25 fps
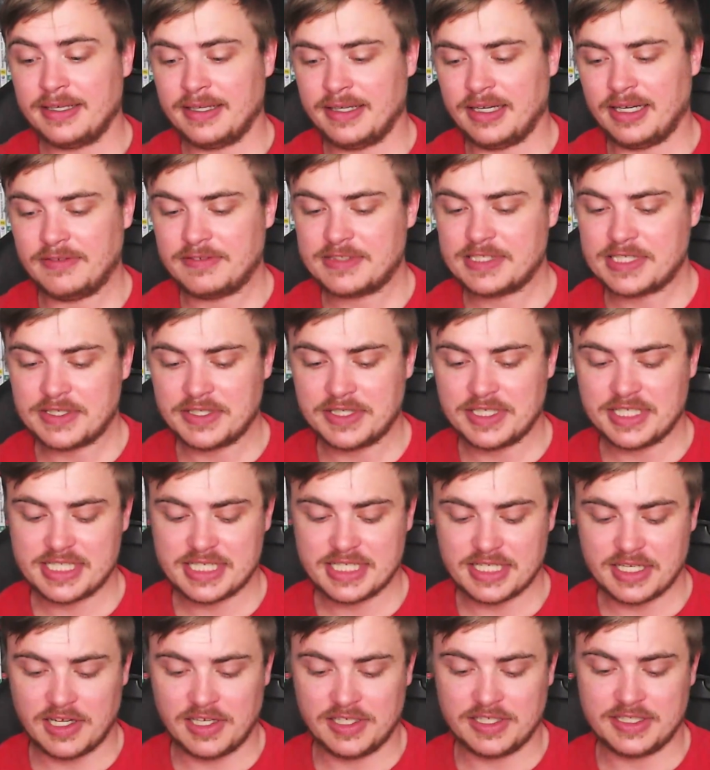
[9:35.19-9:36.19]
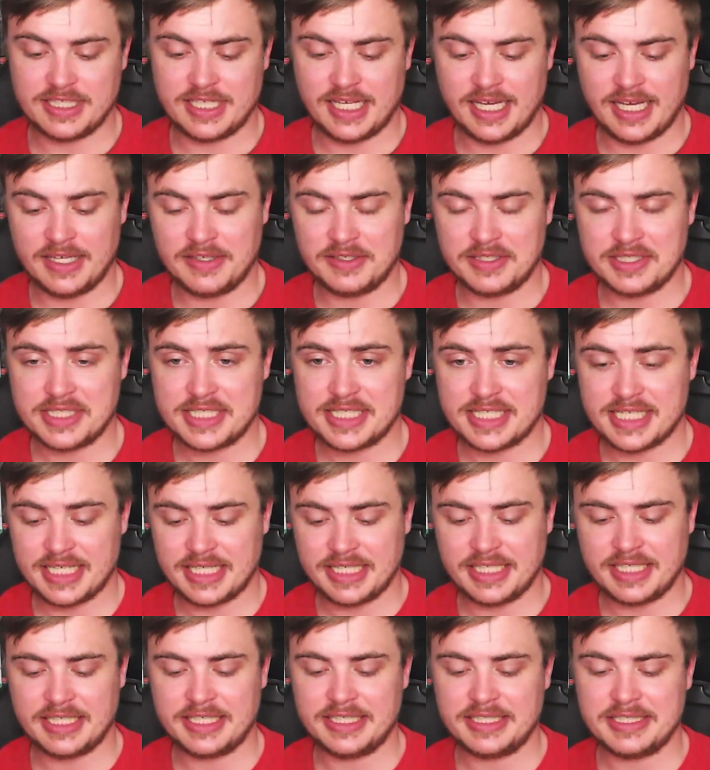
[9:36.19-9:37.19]
I've sort of slowed down on
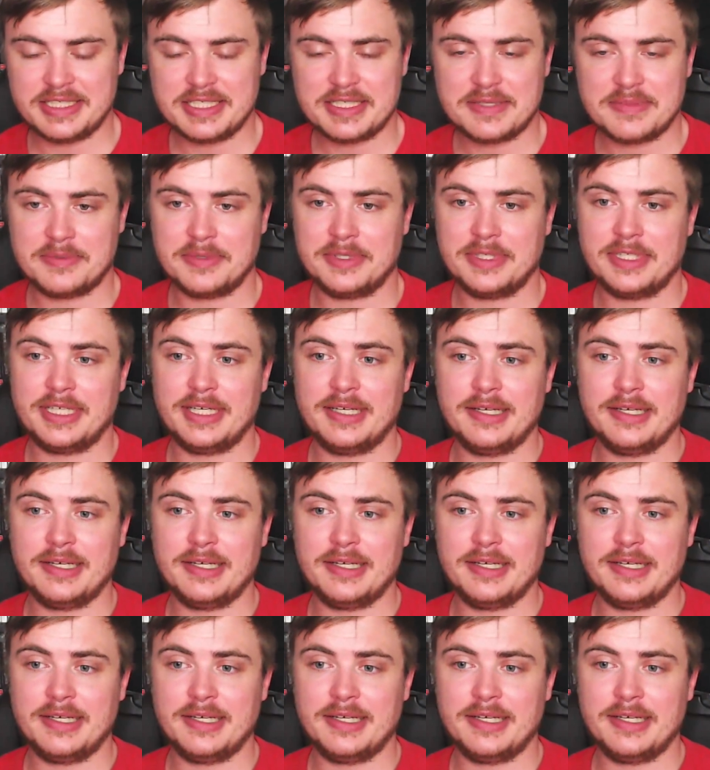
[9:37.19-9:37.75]
CEs, but